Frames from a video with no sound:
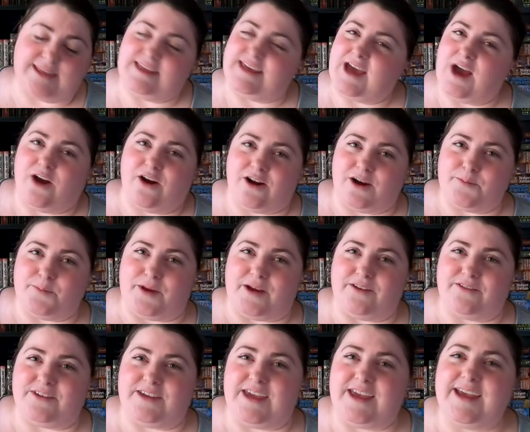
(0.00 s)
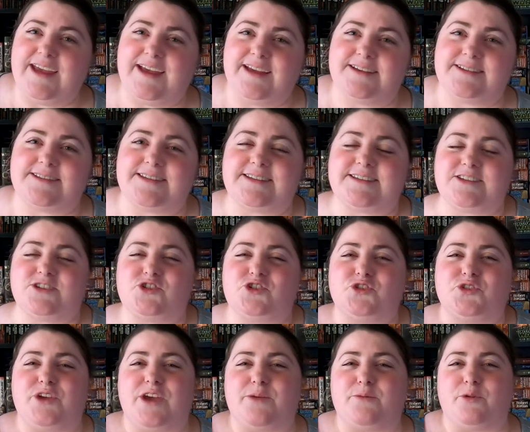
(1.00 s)
The Harp of Kings. This is
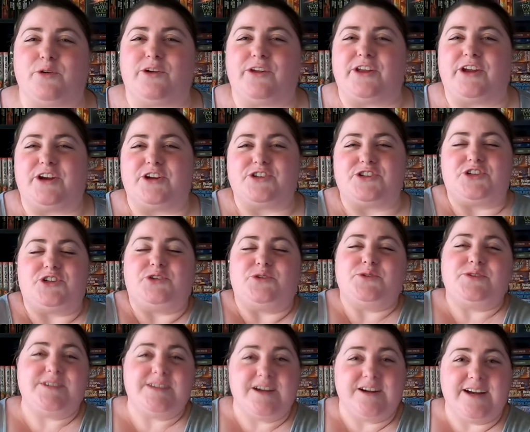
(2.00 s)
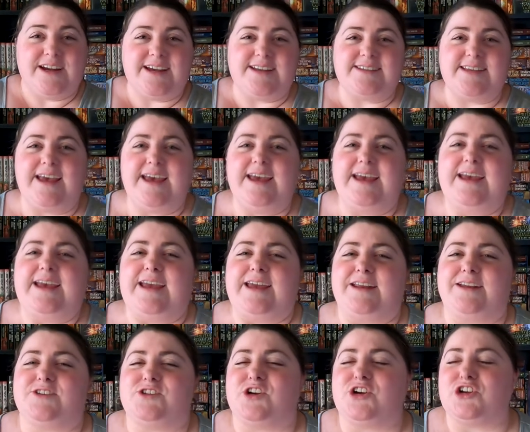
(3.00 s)
Julia Marillier's new series.
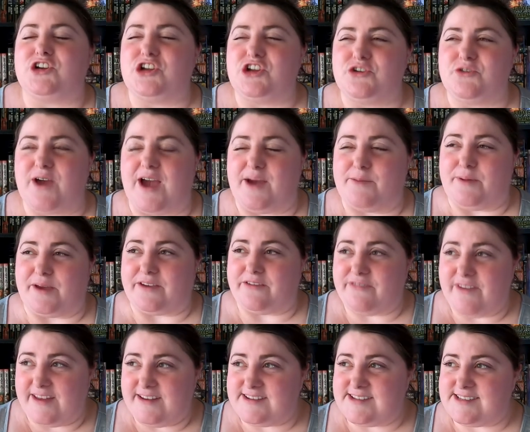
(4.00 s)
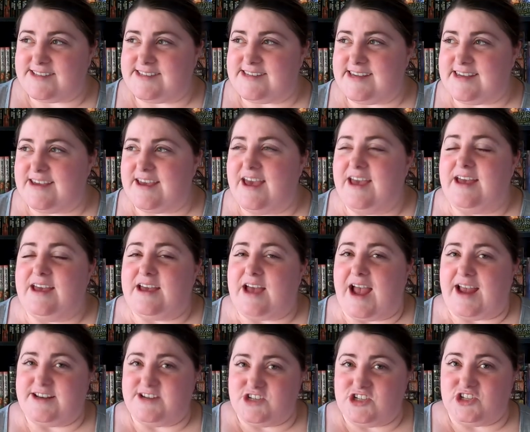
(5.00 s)
It is her new epic fantasy.
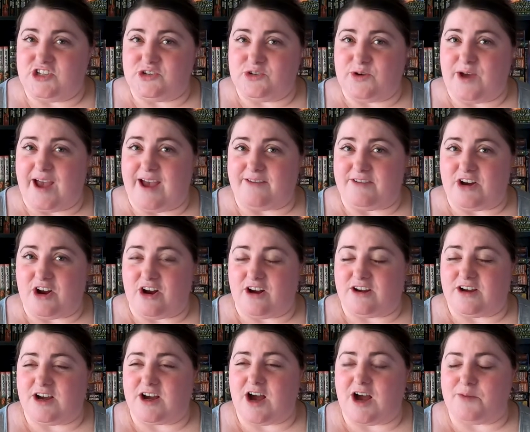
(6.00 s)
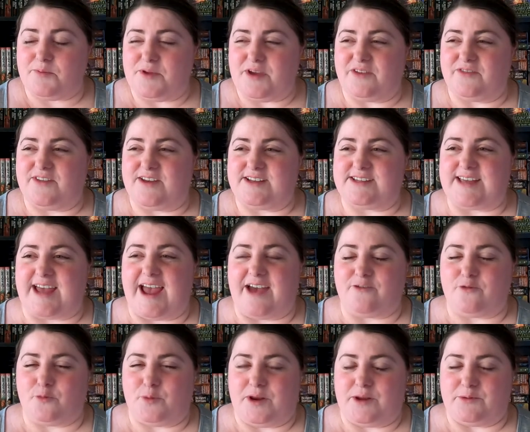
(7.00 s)
I do have an A R C copy of this. I
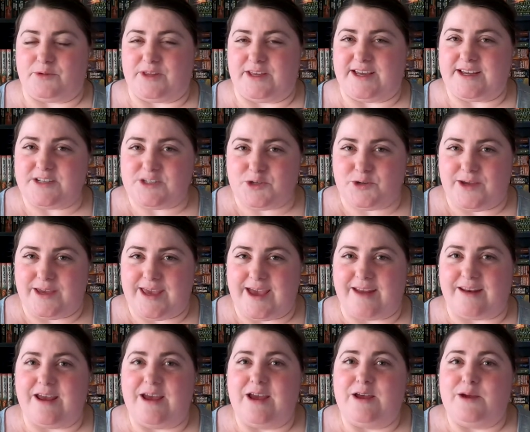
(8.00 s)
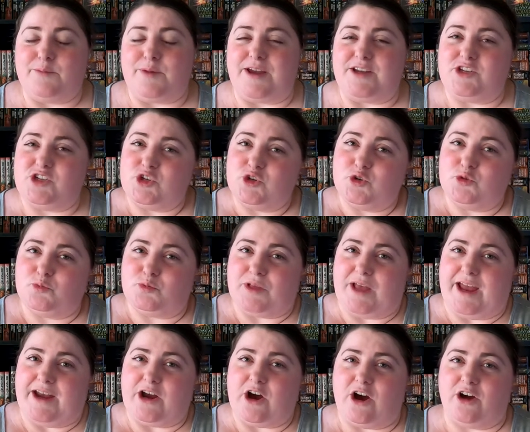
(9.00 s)
haven't been able to get to it yet, but I do
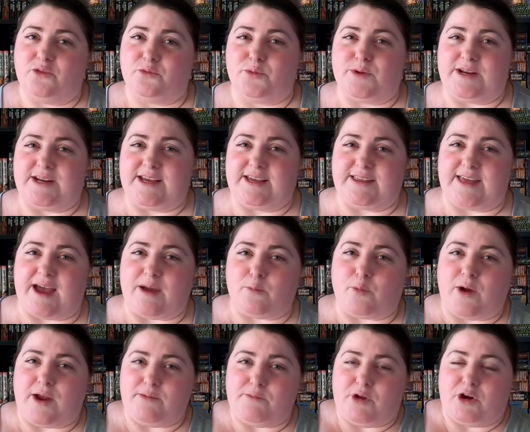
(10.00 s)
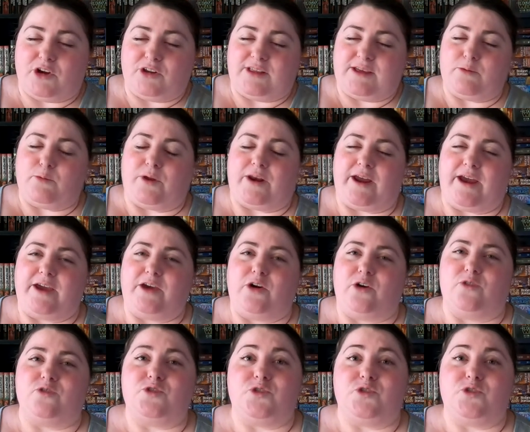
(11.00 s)
plan on reading that primarily when I go